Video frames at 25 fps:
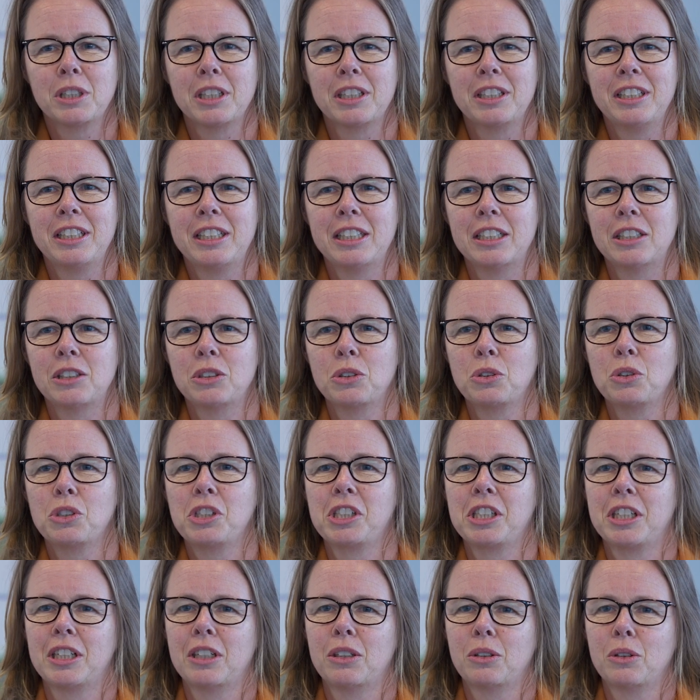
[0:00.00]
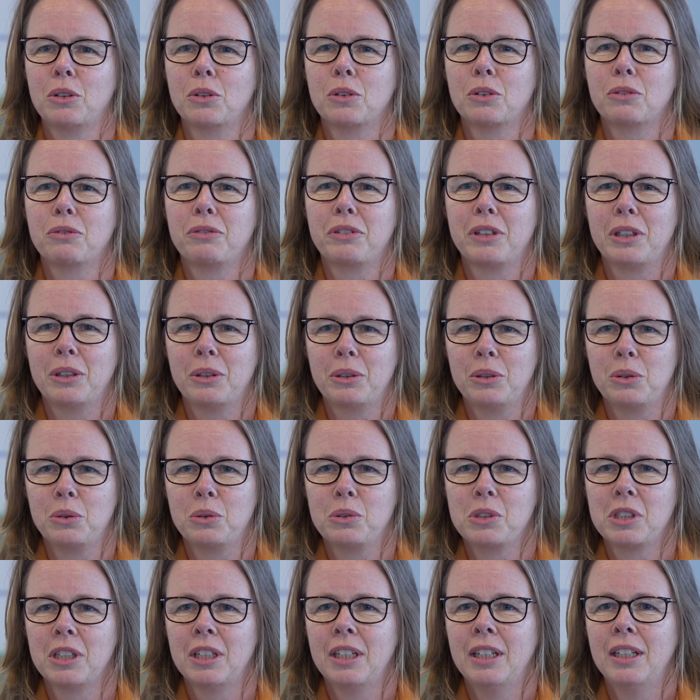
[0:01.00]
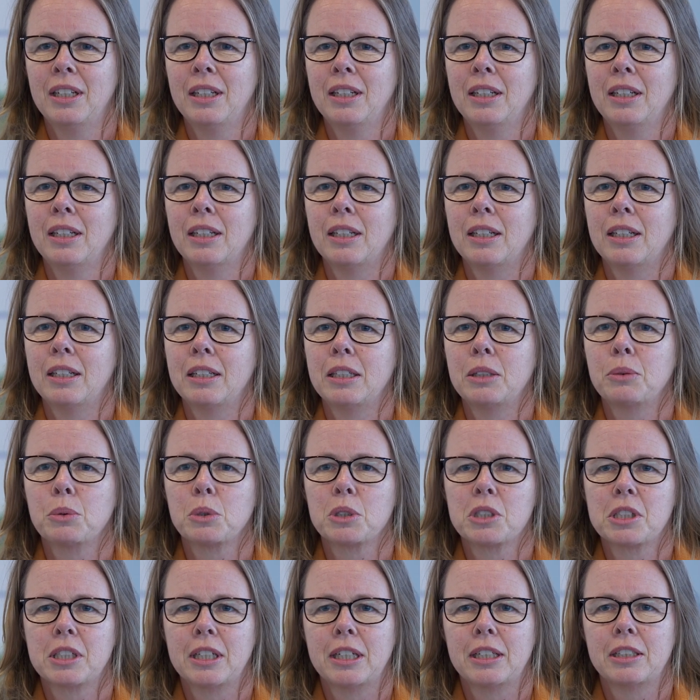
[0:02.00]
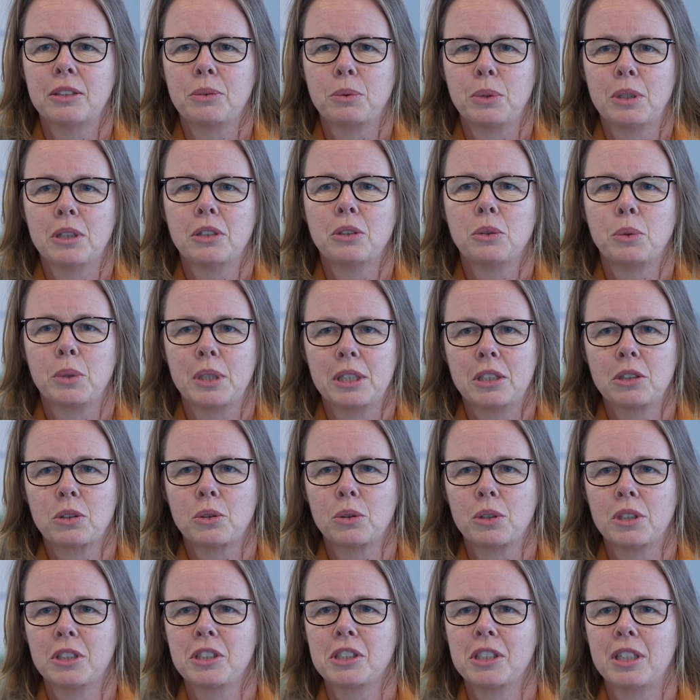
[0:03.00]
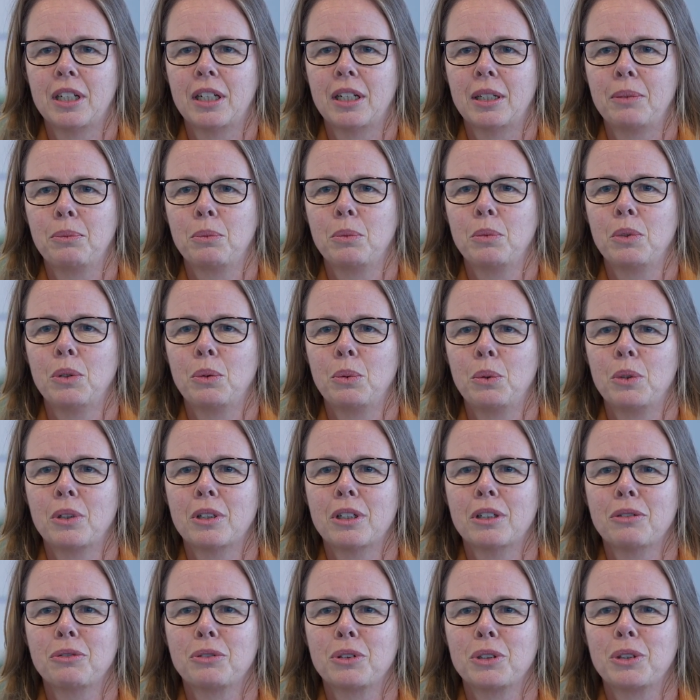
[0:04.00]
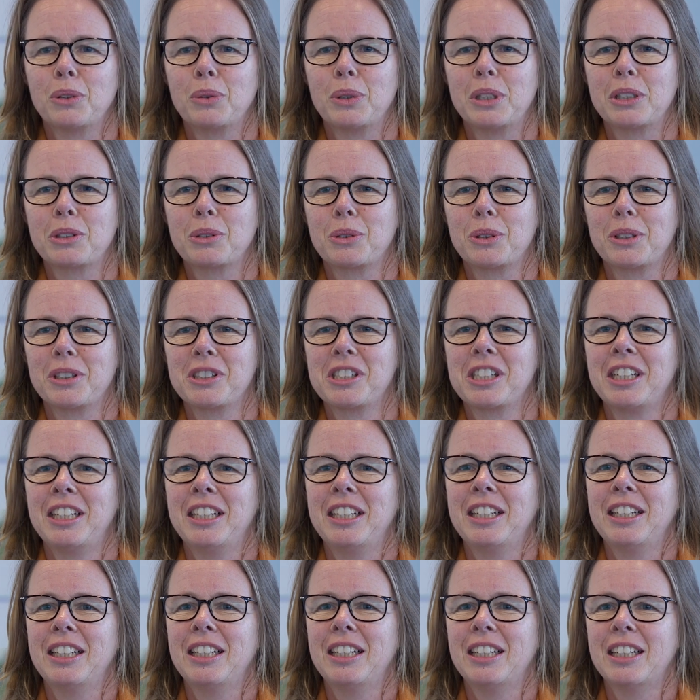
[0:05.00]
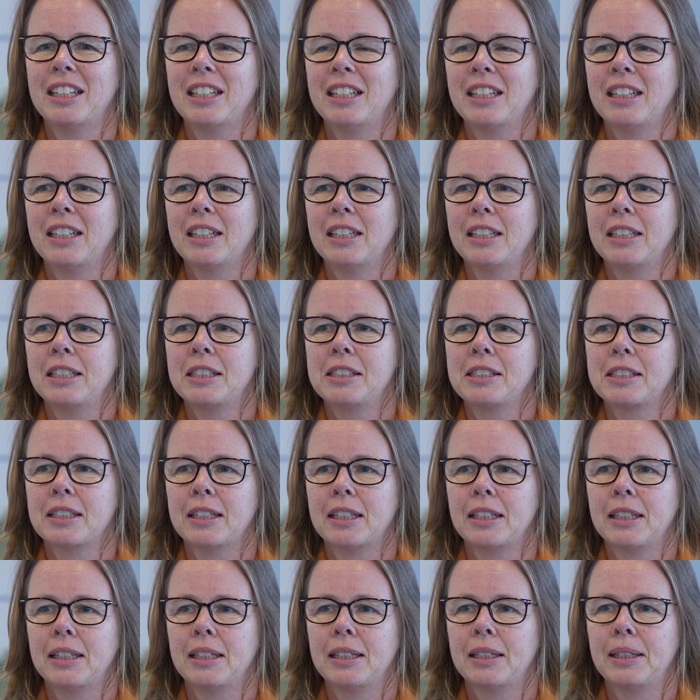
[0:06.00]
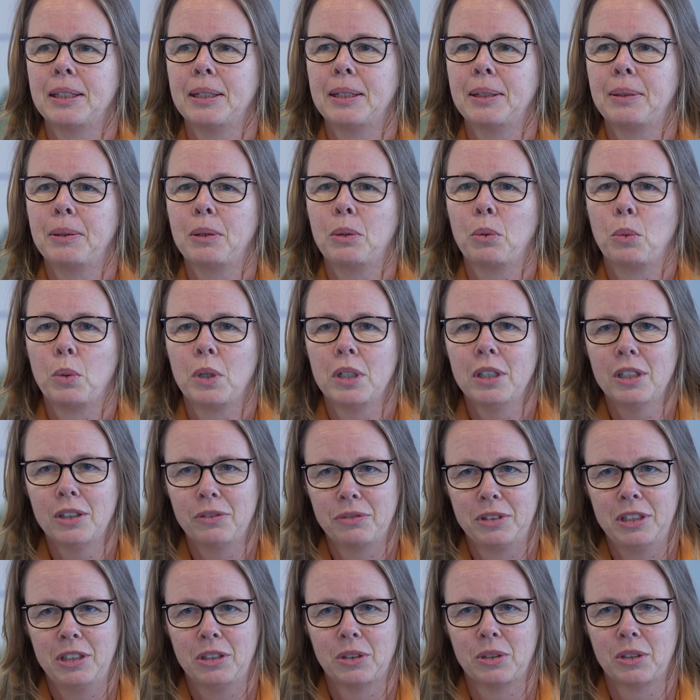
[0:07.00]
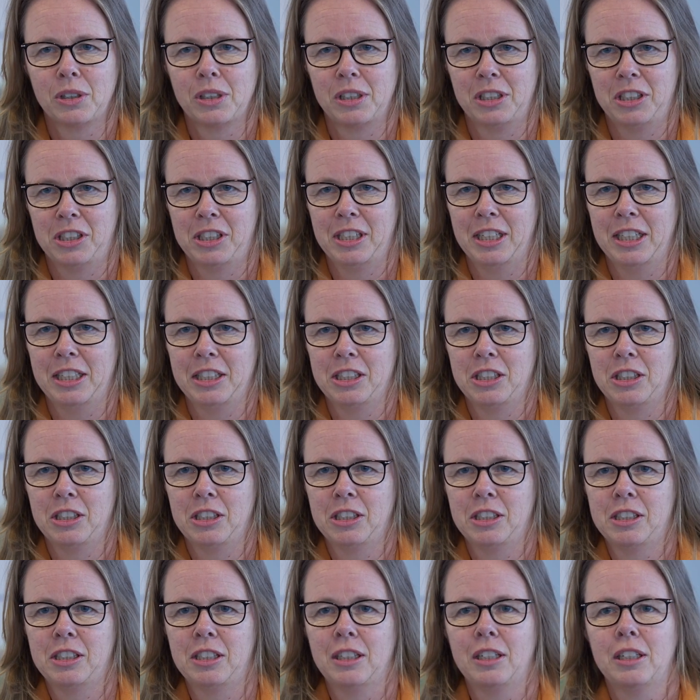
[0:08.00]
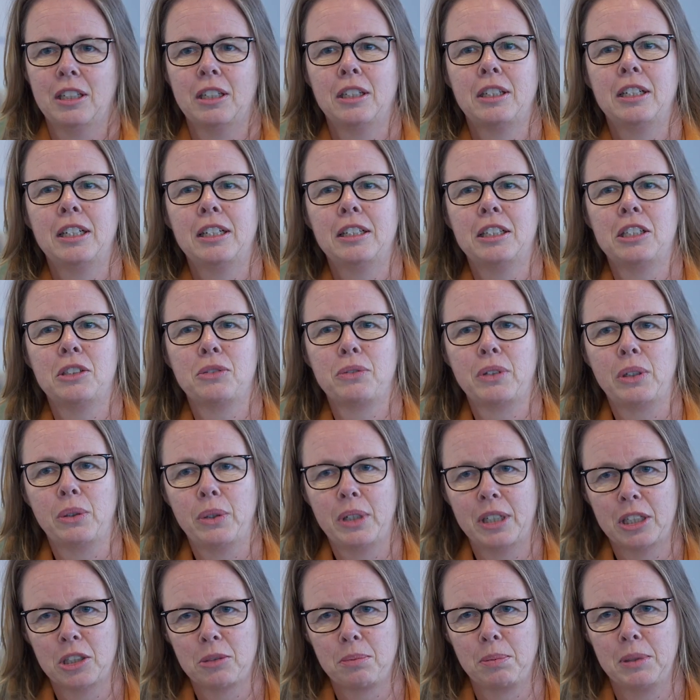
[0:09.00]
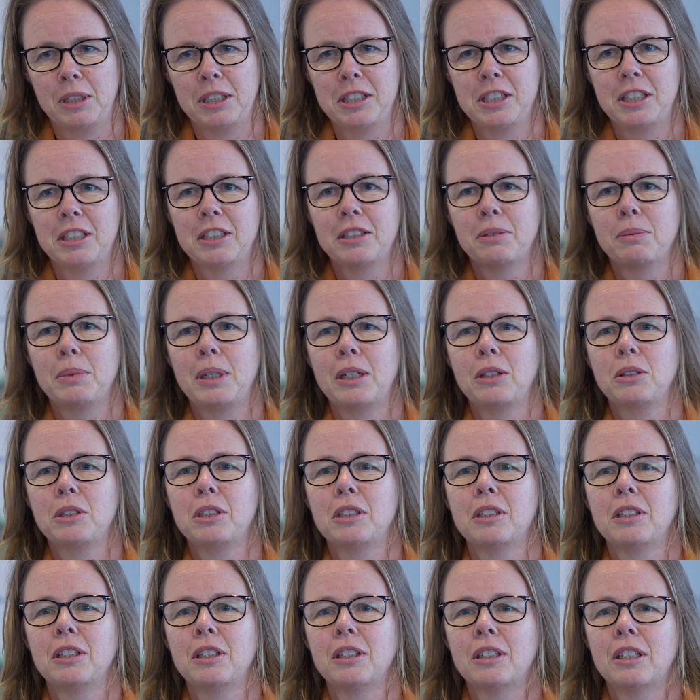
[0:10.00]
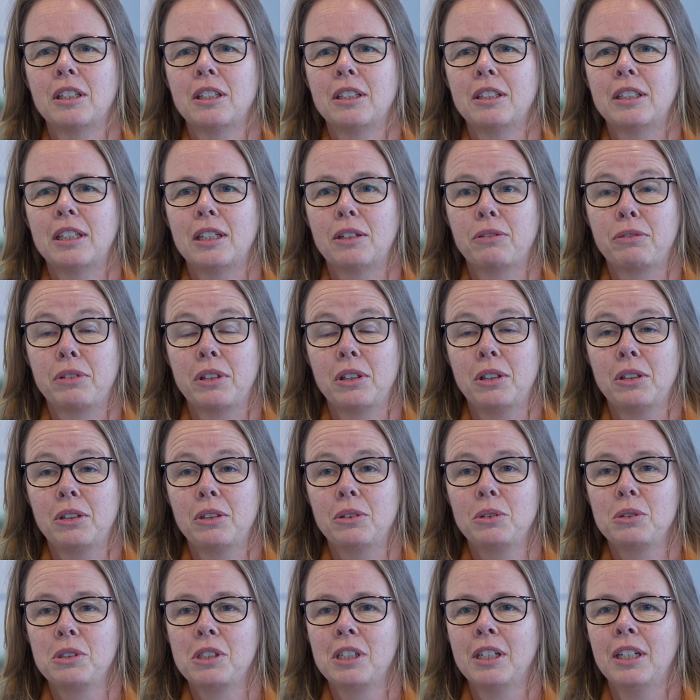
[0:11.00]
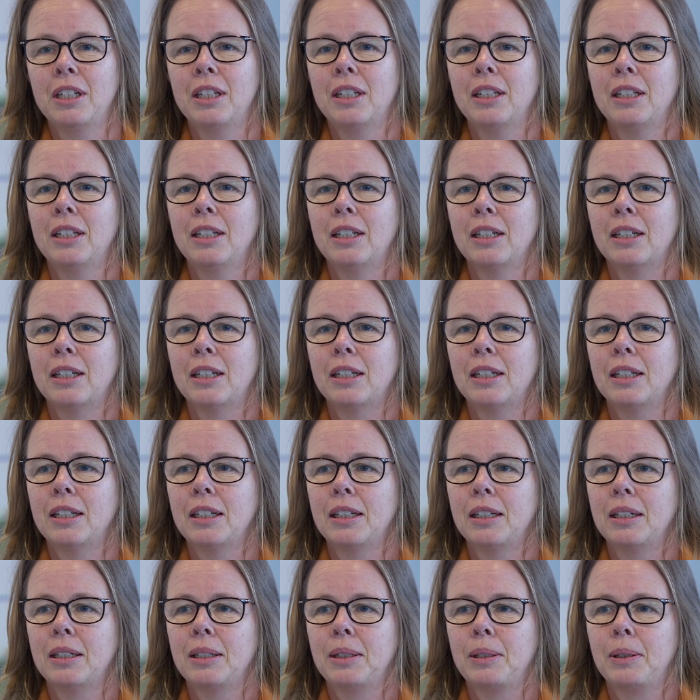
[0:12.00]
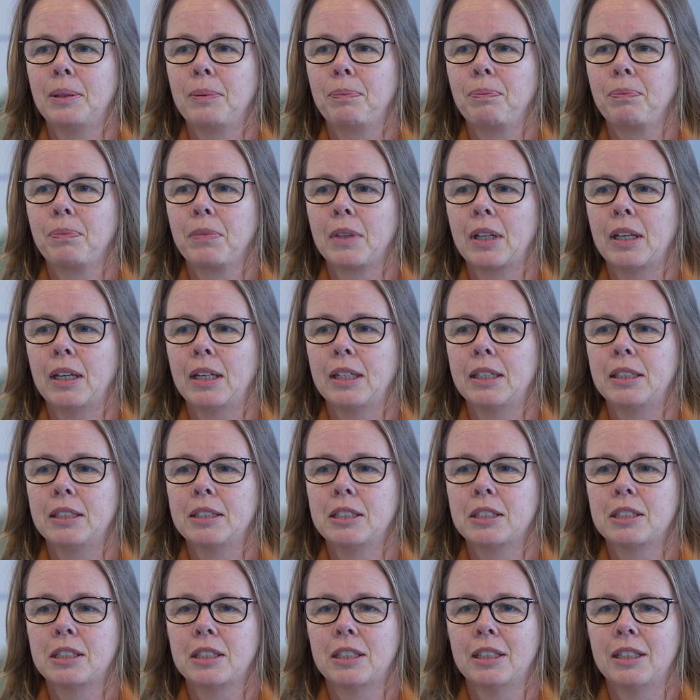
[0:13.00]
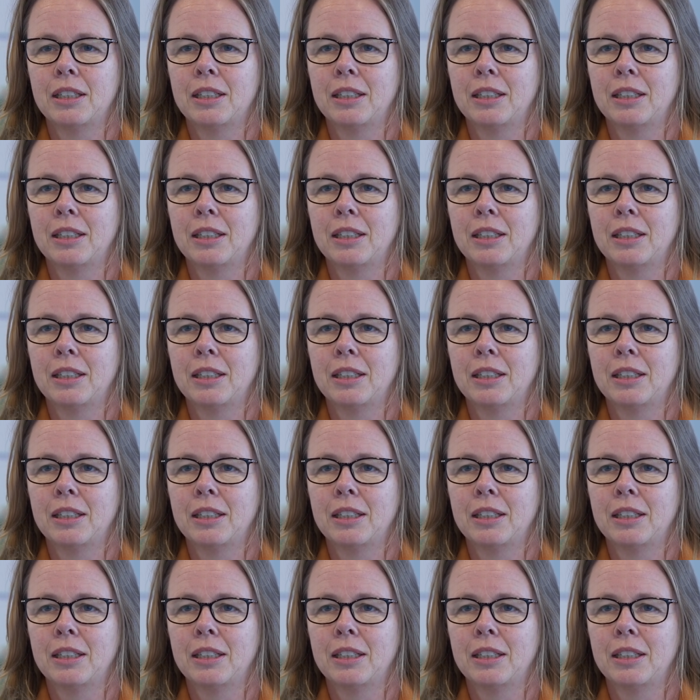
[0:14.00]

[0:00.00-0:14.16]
idea to share your values. And it was said, well, the Red Cross, I'm working for the Red Cross, uh, it's uh, one of the organizations that is very explicit about uh, their values. Um, and uh,